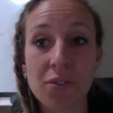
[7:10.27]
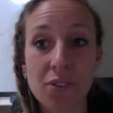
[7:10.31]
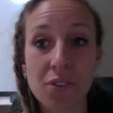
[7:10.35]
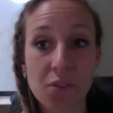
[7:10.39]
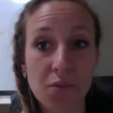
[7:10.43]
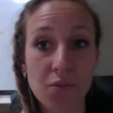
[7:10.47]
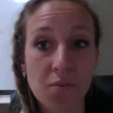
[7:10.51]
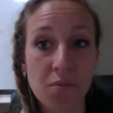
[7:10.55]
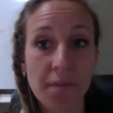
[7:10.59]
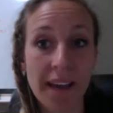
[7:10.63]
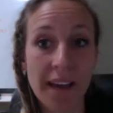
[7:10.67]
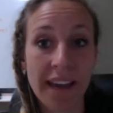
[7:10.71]

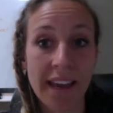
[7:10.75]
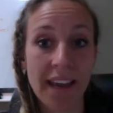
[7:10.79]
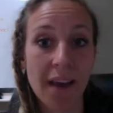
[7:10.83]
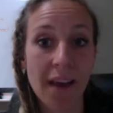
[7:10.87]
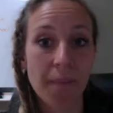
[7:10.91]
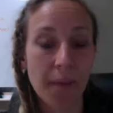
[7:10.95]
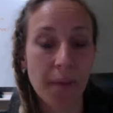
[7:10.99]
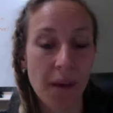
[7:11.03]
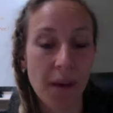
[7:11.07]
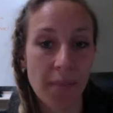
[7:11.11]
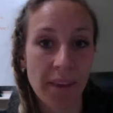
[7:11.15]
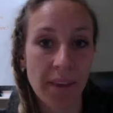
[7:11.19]
to my
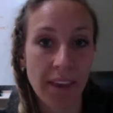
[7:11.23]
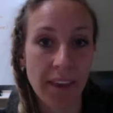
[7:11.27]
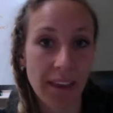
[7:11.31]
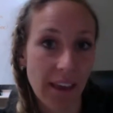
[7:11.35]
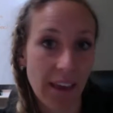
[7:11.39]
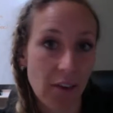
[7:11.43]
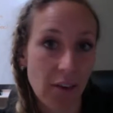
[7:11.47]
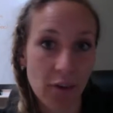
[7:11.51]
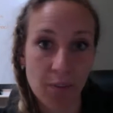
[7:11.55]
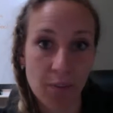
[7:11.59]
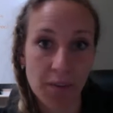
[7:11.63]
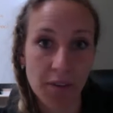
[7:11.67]
upcoming
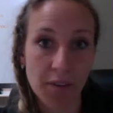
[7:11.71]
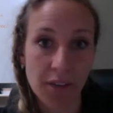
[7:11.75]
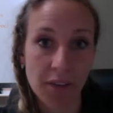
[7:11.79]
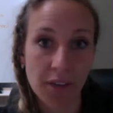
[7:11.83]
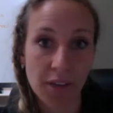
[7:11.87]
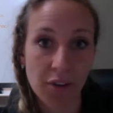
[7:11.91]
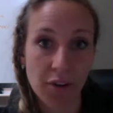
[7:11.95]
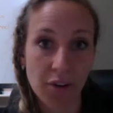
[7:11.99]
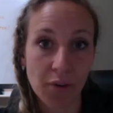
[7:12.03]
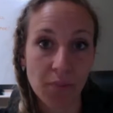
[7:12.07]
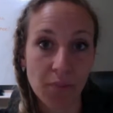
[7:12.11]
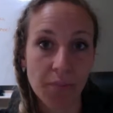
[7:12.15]
accountability
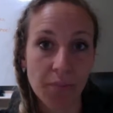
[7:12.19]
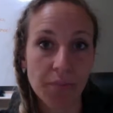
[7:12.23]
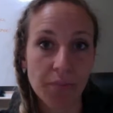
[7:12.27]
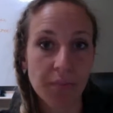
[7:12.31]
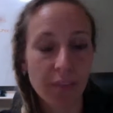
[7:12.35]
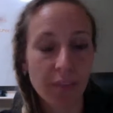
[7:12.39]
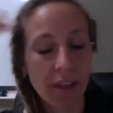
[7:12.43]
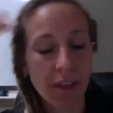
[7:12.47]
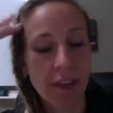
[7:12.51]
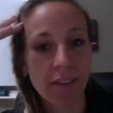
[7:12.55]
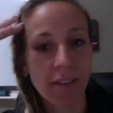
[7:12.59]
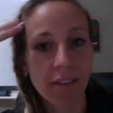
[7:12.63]
group.
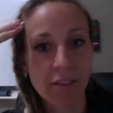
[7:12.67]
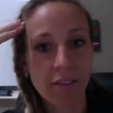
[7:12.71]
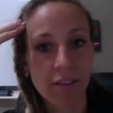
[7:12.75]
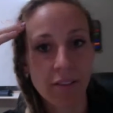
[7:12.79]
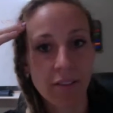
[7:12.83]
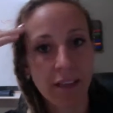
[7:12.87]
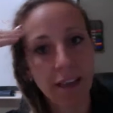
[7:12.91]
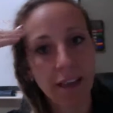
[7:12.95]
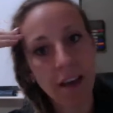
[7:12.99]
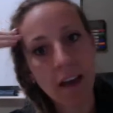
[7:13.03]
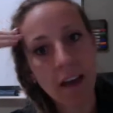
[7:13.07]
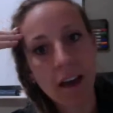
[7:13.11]
And they're
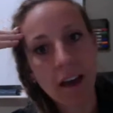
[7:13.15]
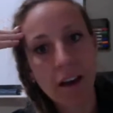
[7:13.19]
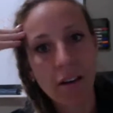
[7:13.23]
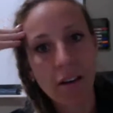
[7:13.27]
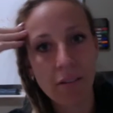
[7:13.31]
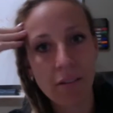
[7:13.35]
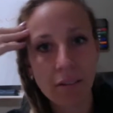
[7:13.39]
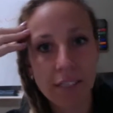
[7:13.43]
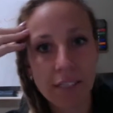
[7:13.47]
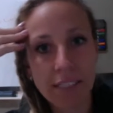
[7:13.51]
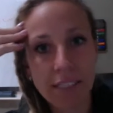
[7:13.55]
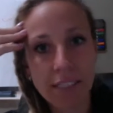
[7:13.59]
like, oh,
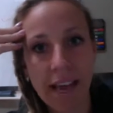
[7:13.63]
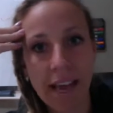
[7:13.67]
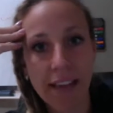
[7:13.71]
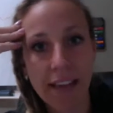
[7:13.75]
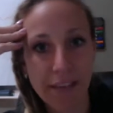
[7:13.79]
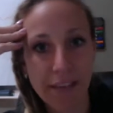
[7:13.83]
what's that?